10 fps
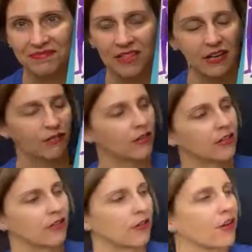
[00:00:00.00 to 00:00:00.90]
Never
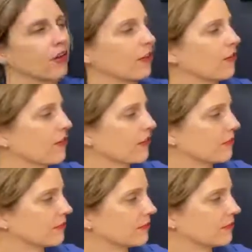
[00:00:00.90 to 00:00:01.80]
alone on
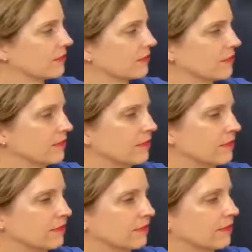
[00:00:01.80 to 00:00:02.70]

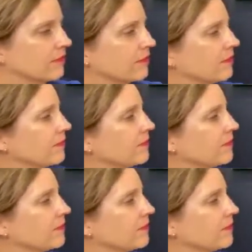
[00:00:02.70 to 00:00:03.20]
earth.